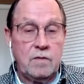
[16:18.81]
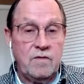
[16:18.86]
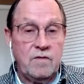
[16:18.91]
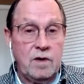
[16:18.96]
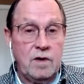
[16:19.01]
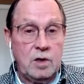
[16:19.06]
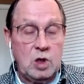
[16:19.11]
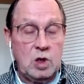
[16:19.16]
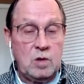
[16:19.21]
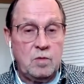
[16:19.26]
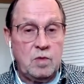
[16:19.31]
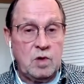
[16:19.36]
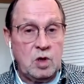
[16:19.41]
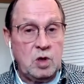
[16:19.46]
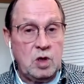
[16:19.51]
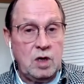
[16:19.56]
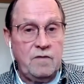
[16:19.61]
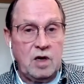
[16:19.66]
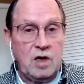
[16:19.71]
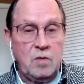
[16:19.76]
very
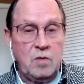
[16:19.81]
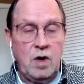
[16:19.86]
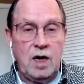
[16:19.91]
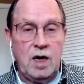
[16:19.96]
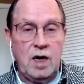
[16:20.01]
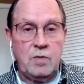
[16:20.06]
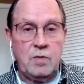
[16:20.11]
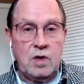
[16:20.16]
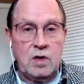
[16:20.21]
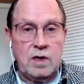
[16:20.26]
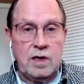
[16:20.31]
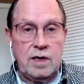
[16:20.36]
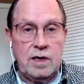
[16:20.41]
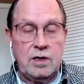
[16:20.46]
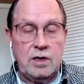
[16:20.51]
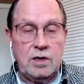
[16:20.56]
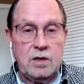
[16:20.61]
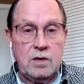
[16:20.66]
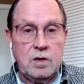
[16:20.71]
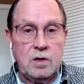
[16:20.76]
specific
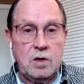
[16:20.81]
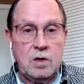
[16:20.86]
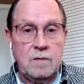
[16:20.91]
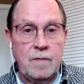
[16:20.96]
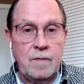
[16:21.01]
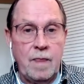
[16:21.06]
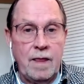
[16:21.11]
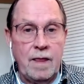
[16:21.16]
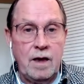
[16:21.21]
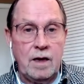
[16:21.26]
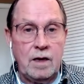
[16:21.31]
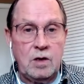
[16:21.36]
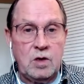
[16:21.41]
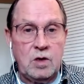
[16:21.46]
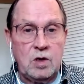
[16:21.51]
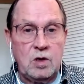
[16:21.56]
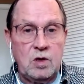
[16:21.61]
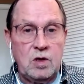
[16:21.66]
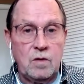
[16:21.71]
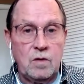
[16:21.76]
populations, is
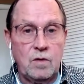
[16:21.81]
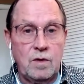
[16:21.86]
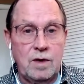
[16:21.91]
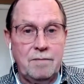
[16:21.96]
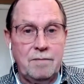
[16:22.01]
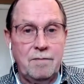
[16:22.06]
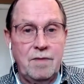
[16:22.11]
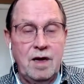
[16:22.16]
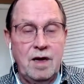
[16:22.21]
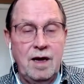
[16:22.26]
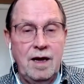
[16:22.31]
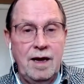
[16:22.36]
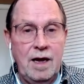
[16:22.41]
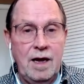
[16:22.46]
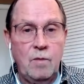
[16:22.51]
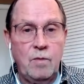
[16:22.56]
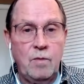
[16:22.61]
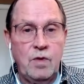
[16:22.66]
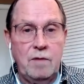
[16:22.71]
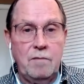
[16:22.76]
just to
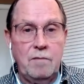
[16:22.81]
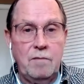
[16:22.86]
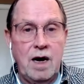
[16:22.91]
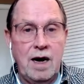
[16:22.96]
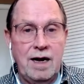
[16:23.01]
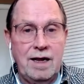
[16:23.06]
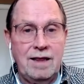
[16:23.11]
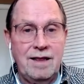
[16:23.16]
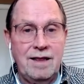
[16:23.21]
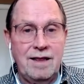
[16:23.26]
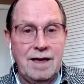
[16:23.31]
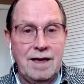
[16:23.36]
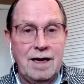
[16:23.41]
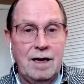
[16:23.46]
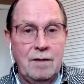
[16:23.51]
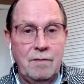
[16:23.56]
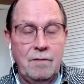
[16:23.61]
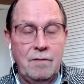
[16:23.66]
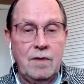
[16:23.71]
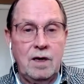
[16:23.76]
help remind
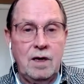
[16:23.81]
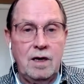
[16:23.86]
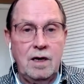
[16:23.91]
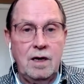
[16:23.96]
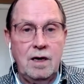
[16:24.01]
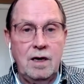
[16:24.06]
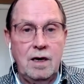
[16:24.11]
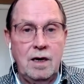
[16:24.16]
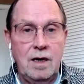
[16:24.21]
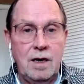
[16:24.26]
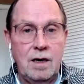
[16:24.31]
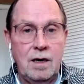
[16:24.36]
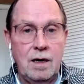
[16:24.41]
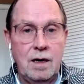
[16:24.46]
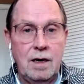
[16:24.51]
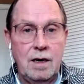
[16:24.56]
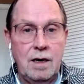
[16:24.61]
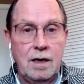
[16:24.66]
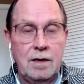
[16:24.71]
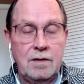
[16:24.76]
them
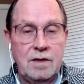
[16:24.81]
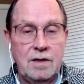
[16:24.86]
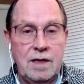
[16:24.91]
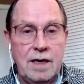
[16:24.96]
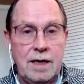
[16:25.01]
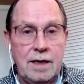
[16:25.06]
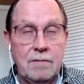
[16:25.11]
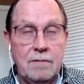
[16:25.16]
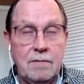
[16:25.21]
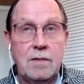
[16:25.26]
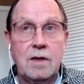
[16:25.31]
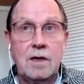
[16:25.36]
that